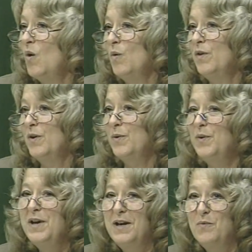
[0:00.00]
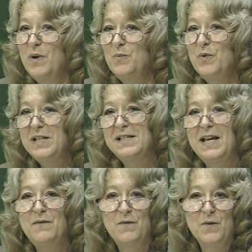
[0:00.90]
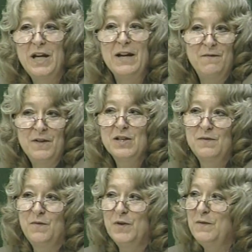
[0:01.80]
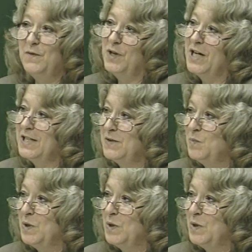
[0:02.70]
Although when we say free, it feels free for us,